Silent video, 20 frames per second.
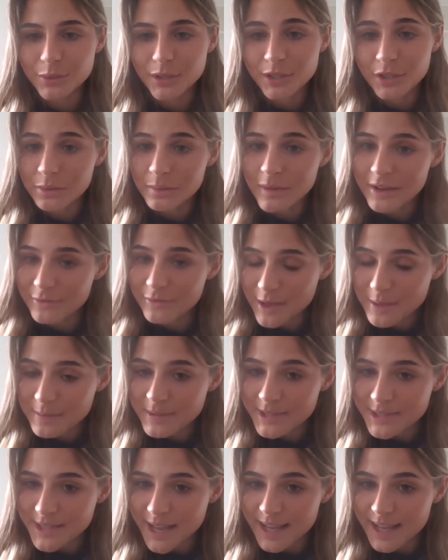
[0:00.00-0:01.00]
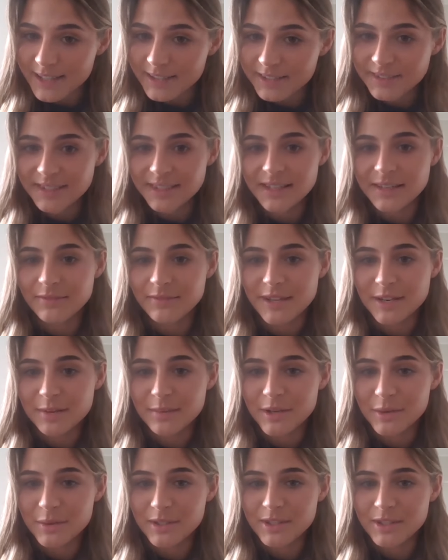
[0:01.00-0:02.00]
to read on my website if
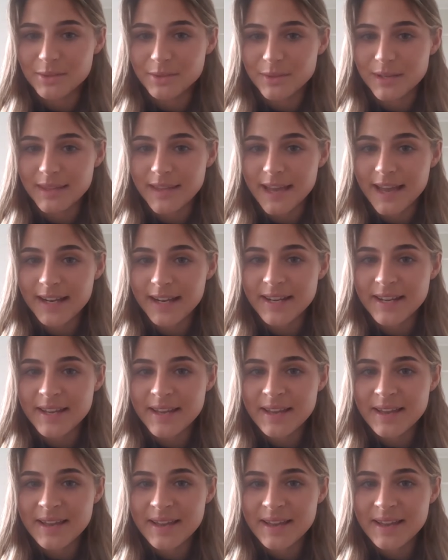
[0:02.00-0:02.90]
anybody wants to read that.